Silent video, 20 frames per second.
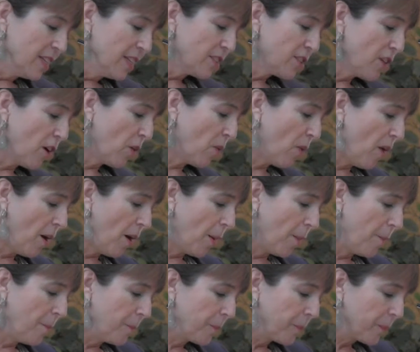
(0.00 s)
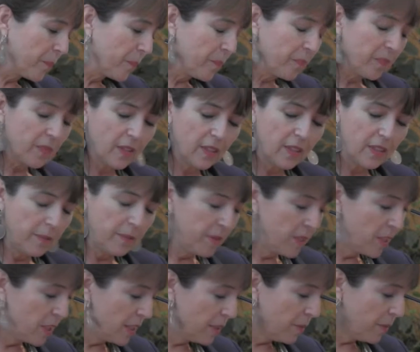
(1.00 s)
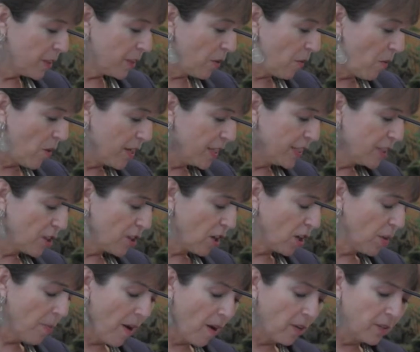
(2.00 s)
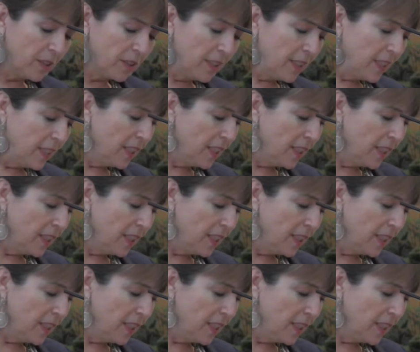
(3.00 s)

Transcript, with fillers: So, um, let me let me go on and talk about